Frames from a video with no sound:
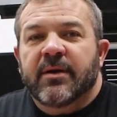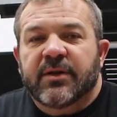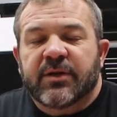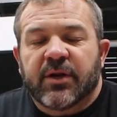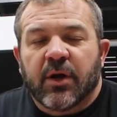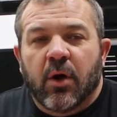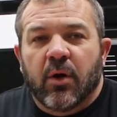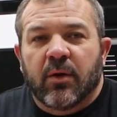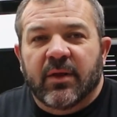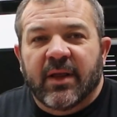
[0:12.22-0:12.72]

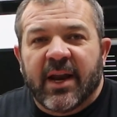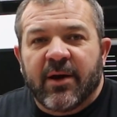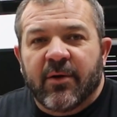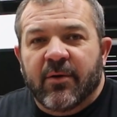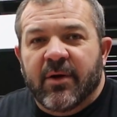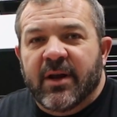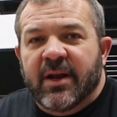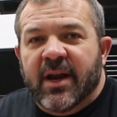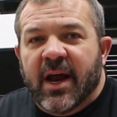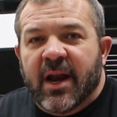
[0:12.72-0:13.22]
So Lenny
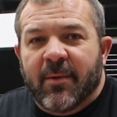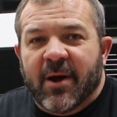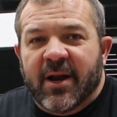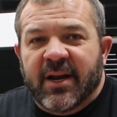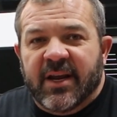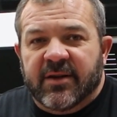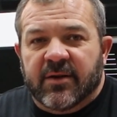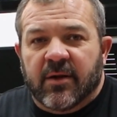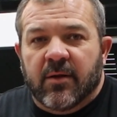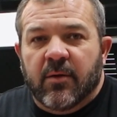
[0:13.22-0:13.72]
Reed, Dynomite
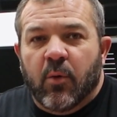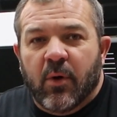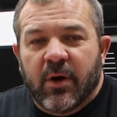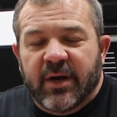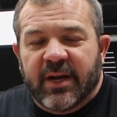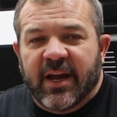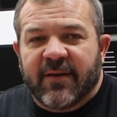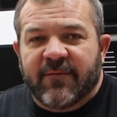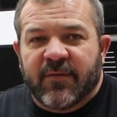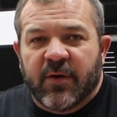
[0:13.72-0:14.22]
Diesel. I
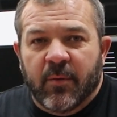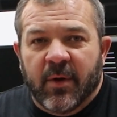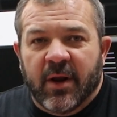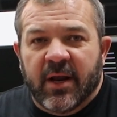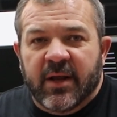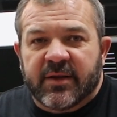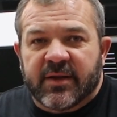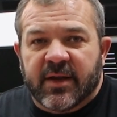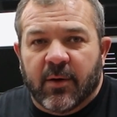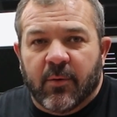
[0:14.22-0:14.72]
want to take a few
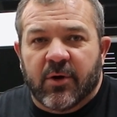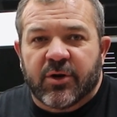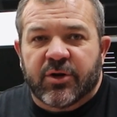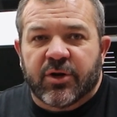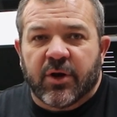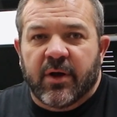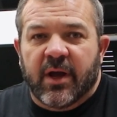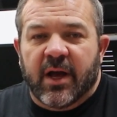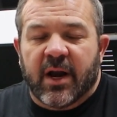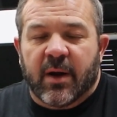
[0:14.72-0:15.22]
minutes and I want to
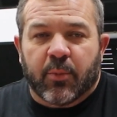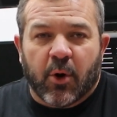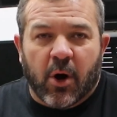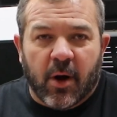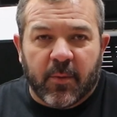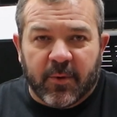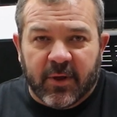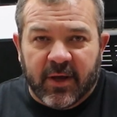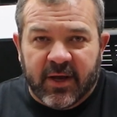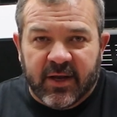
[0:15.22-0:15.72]
show you how to
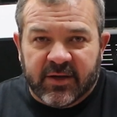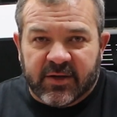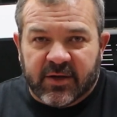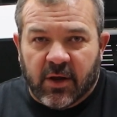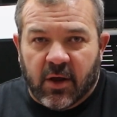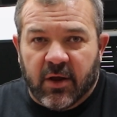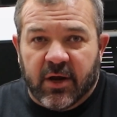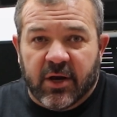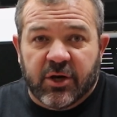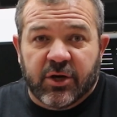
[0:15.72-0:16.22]
properly
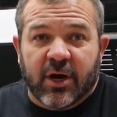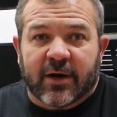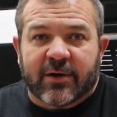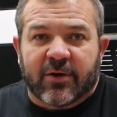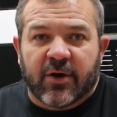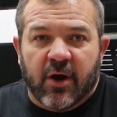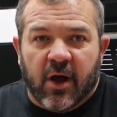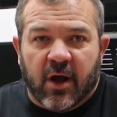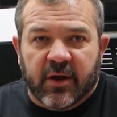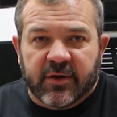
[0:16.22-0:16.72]
install an
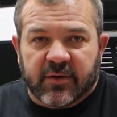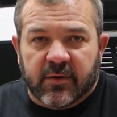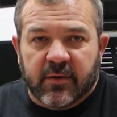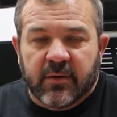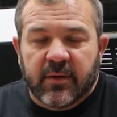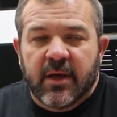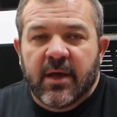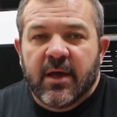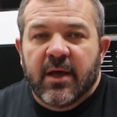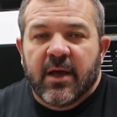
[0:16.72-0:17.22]
injector nozzle.
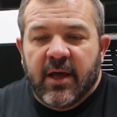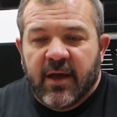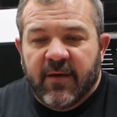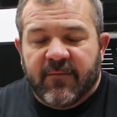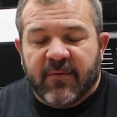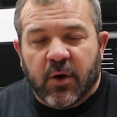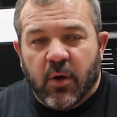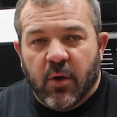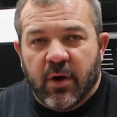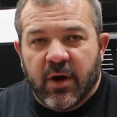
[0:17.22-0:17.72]

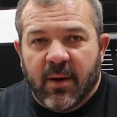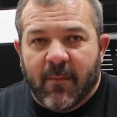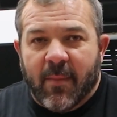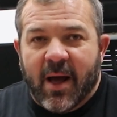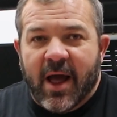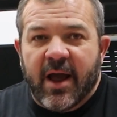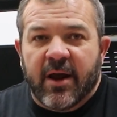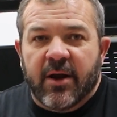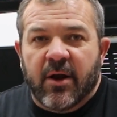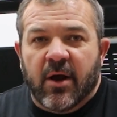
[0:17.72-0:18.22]
If you're going to
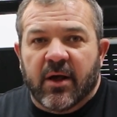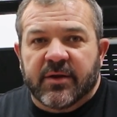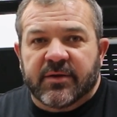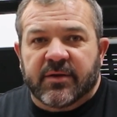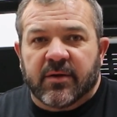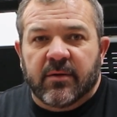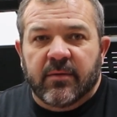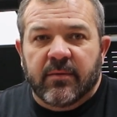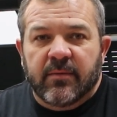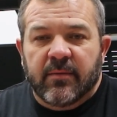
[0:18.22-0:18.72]
buy a
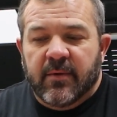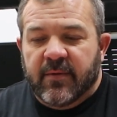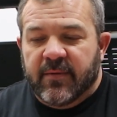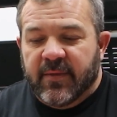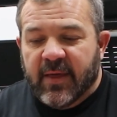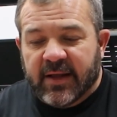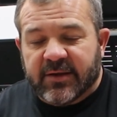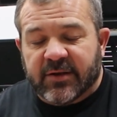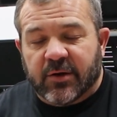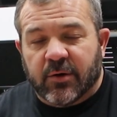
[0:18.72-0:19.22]
nozzle,
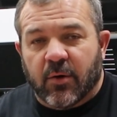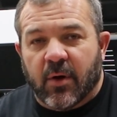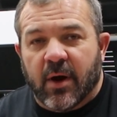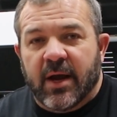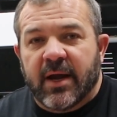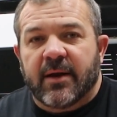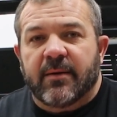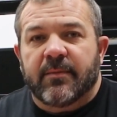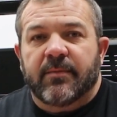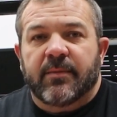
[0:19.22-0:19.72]
that's
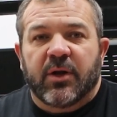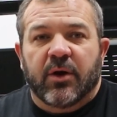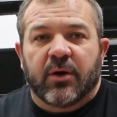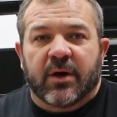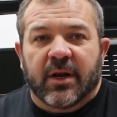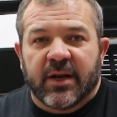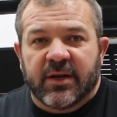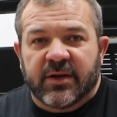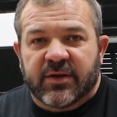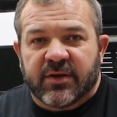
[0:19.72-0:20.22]
great. You
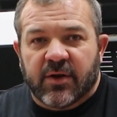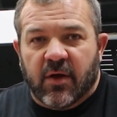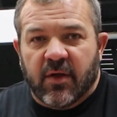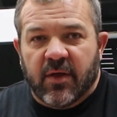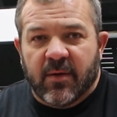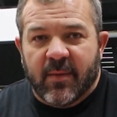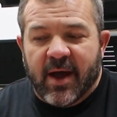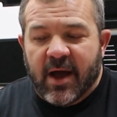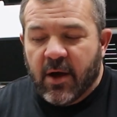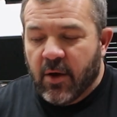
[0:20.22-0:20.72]
can install
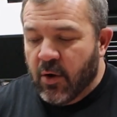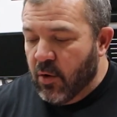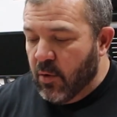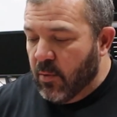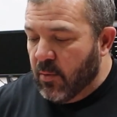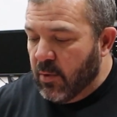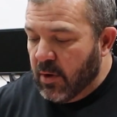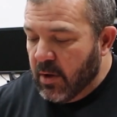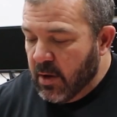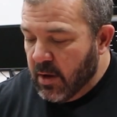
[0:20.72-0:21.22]
them at
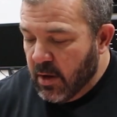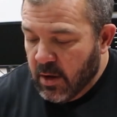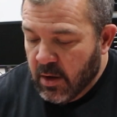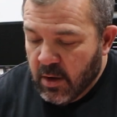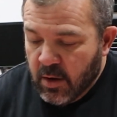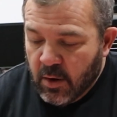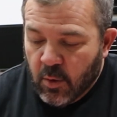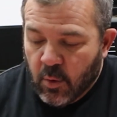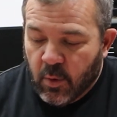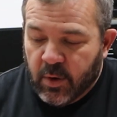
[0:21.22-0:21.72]
home.
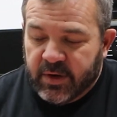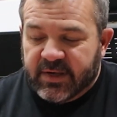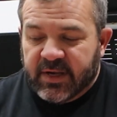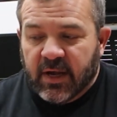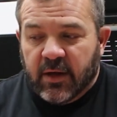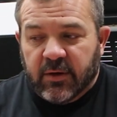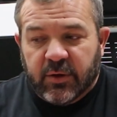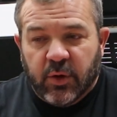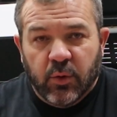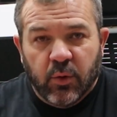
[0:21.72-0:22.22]
We
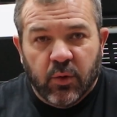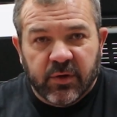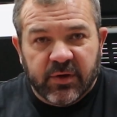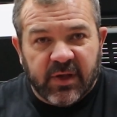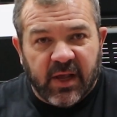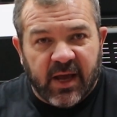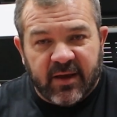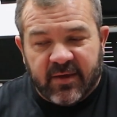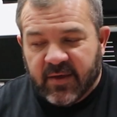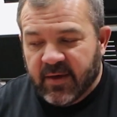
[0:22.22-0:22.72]
sell tools
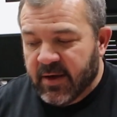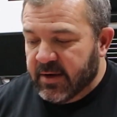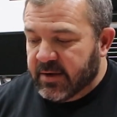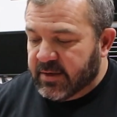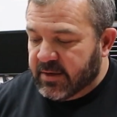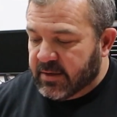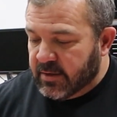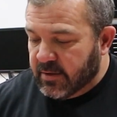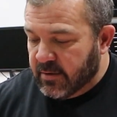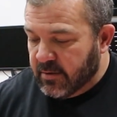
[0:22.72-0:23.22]
like
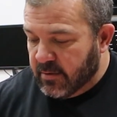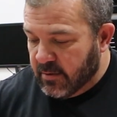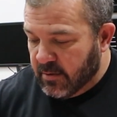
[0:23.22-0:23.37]
this.